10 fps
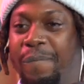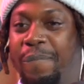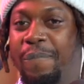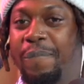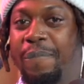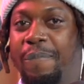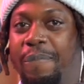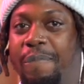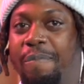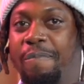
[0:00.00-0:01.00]

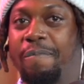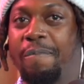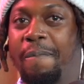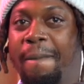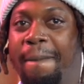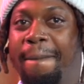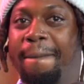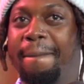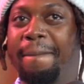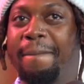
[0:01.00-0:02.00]

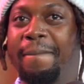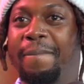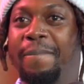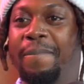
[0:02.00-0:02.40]
This person isn't speaking.